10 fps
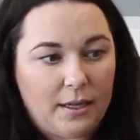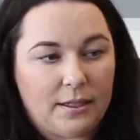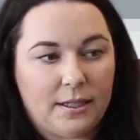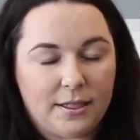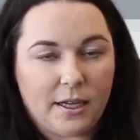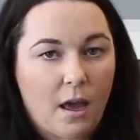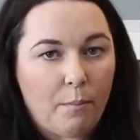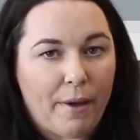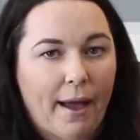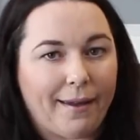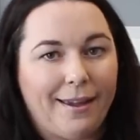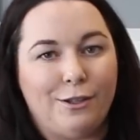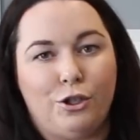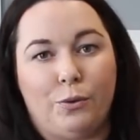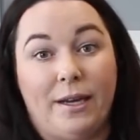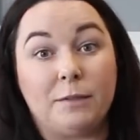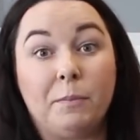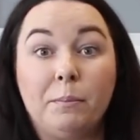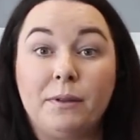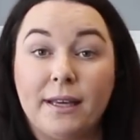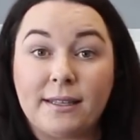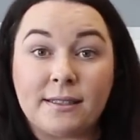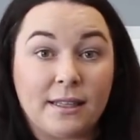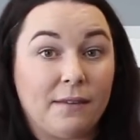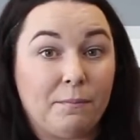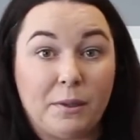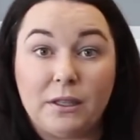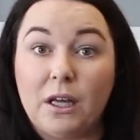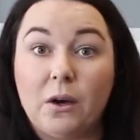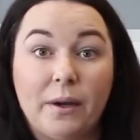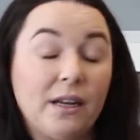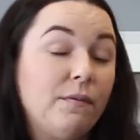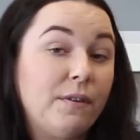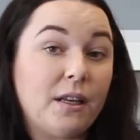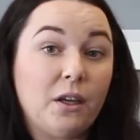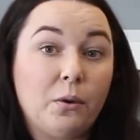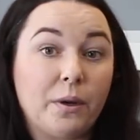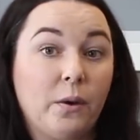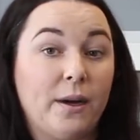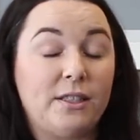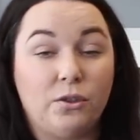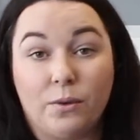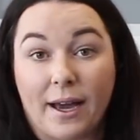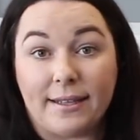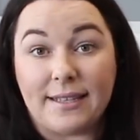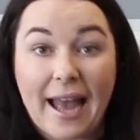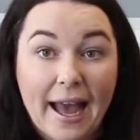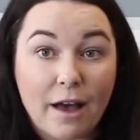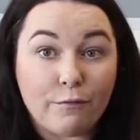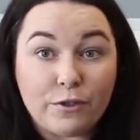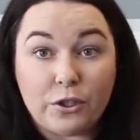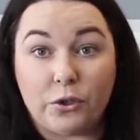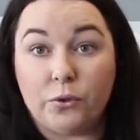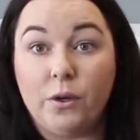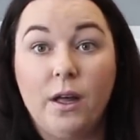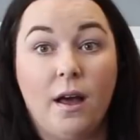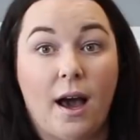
Need to get back into it. But please leave below any video requests you guys have too.